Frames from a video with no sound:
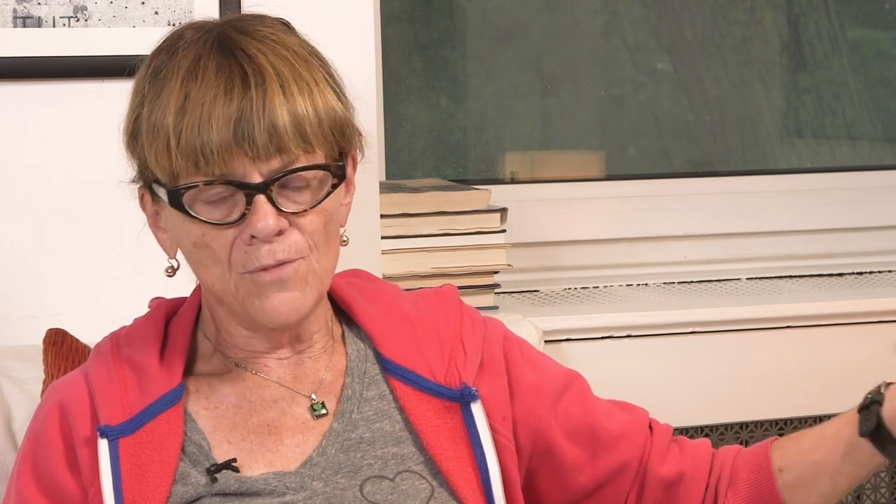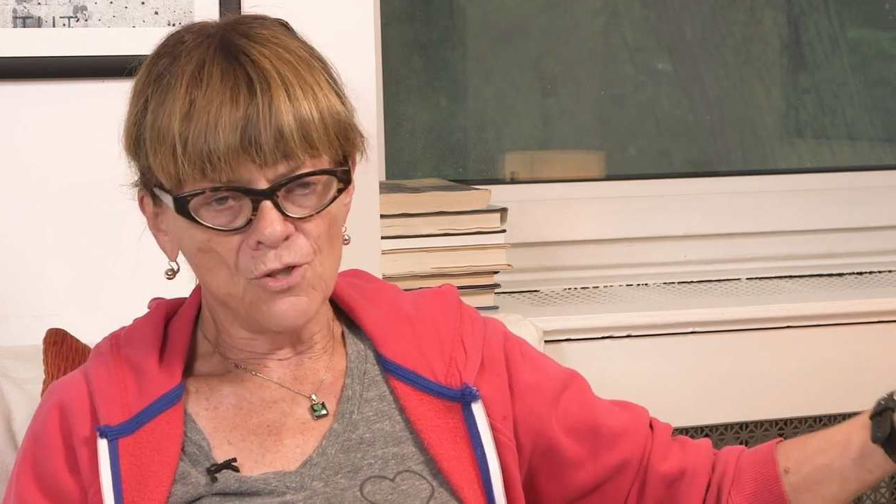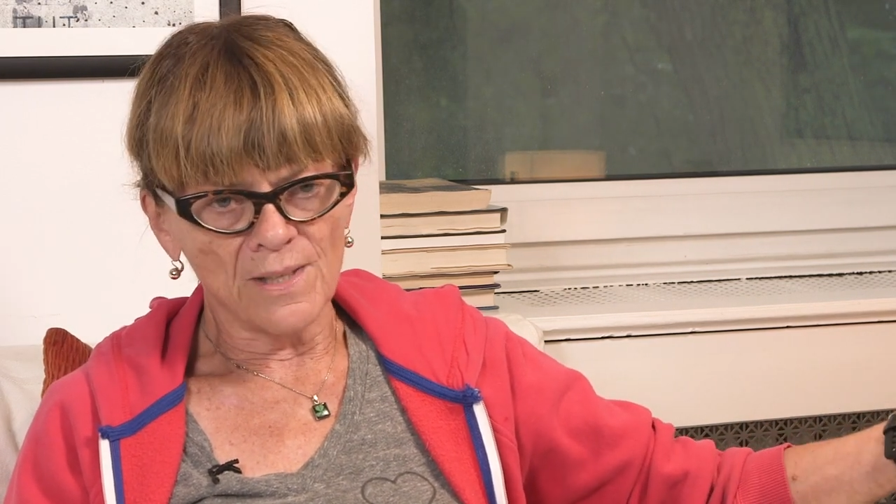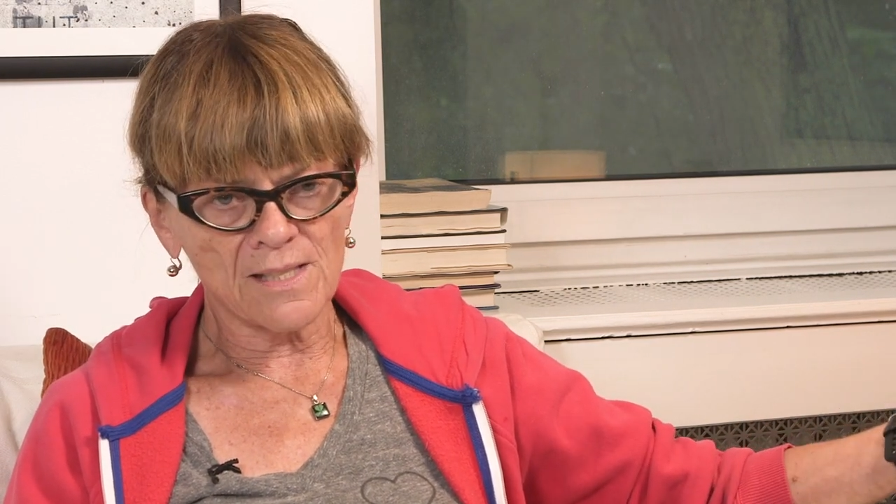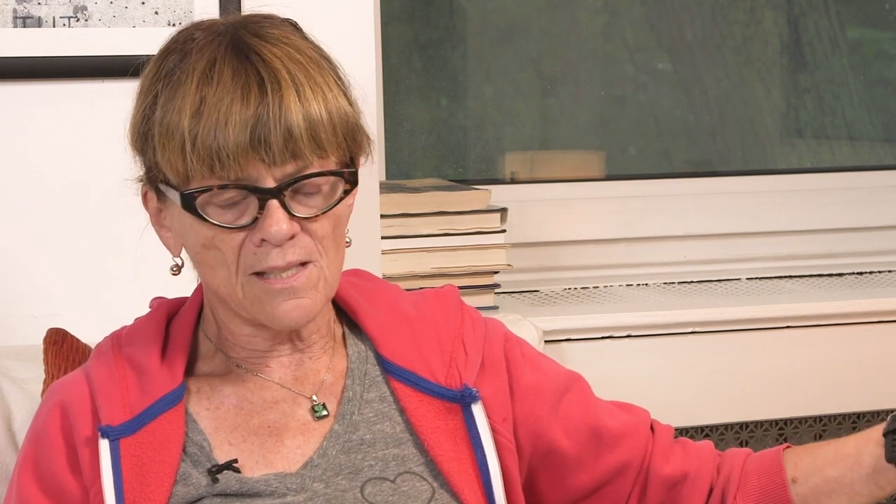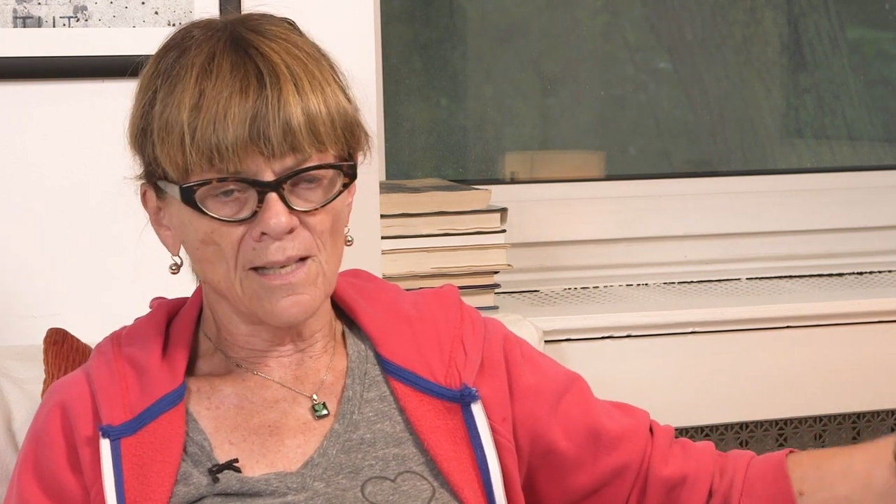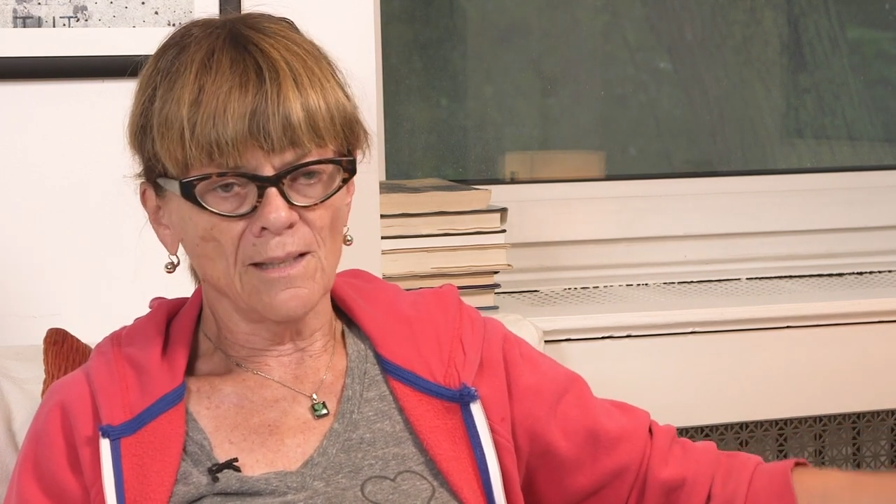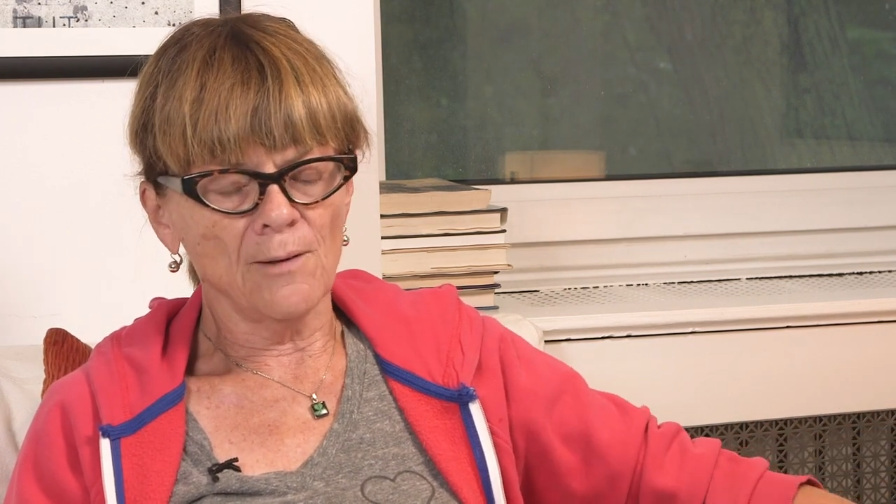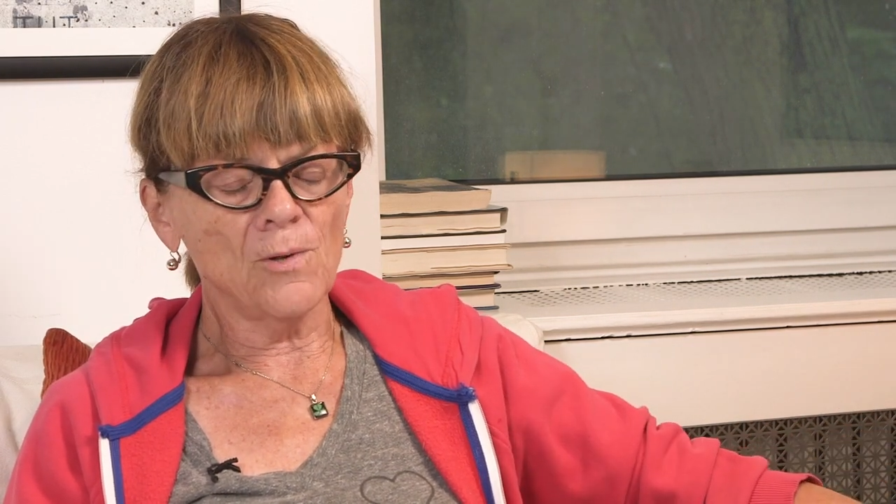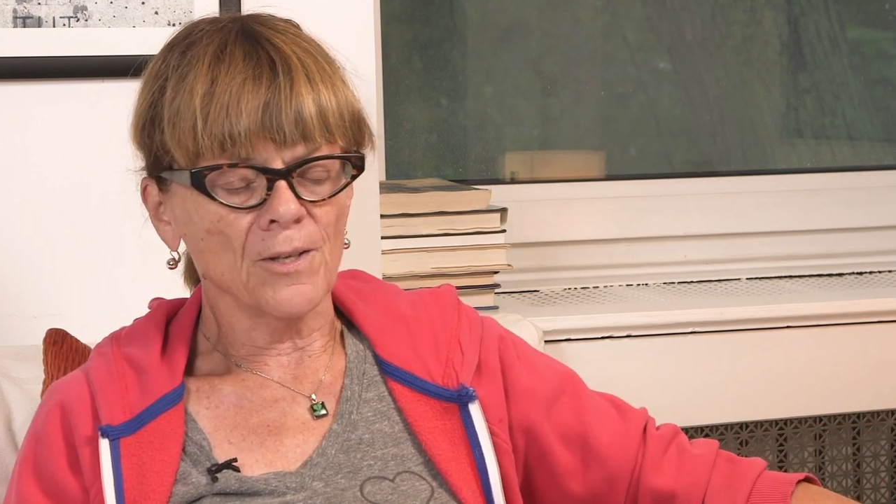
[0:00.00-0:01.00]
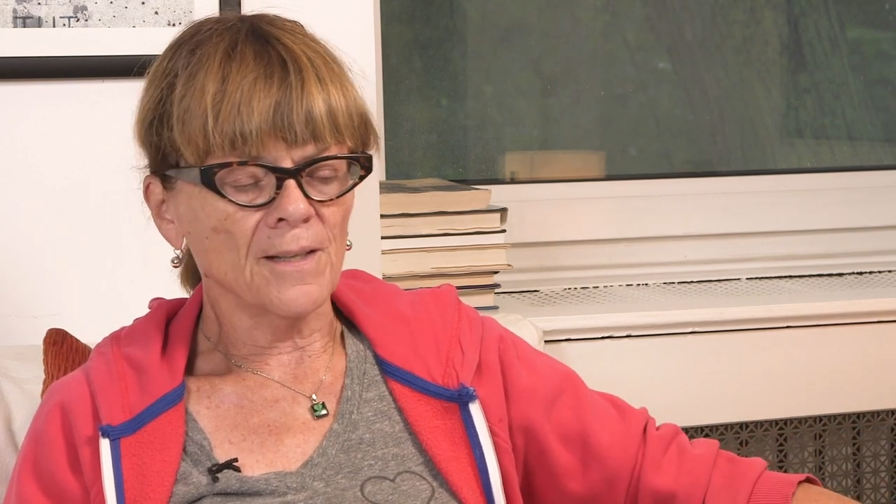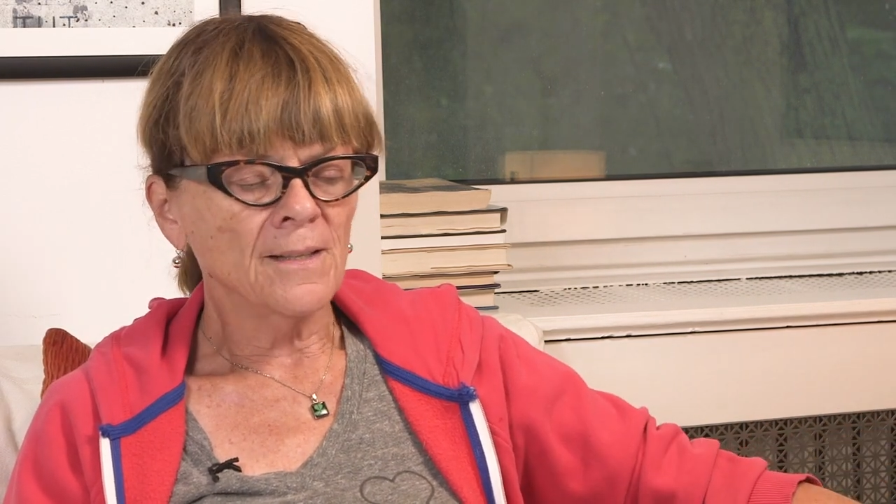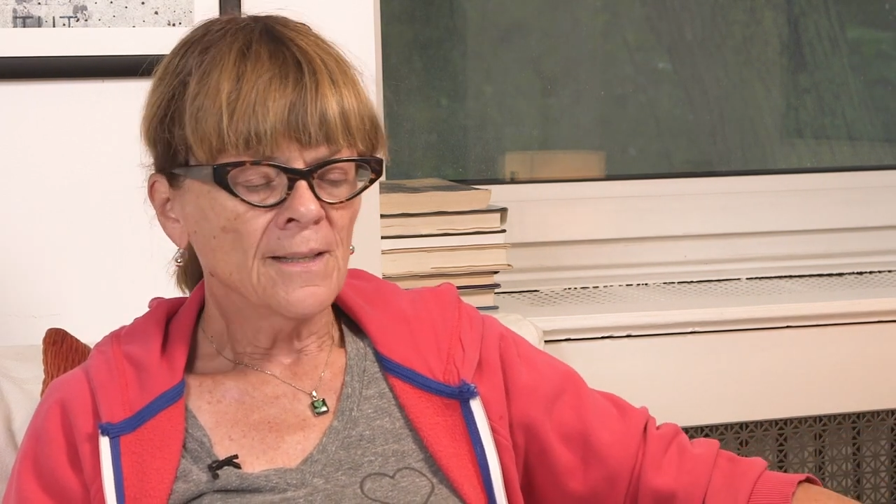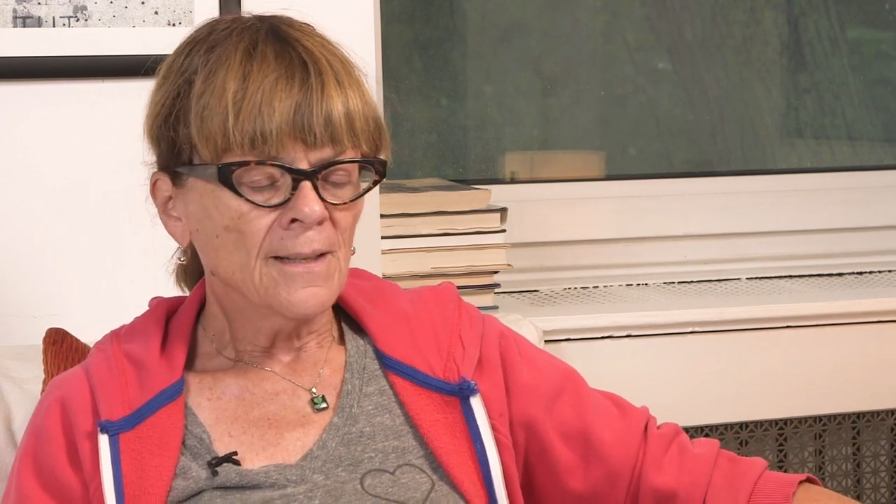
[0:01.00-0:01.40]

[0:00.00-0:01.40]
do its deadly work.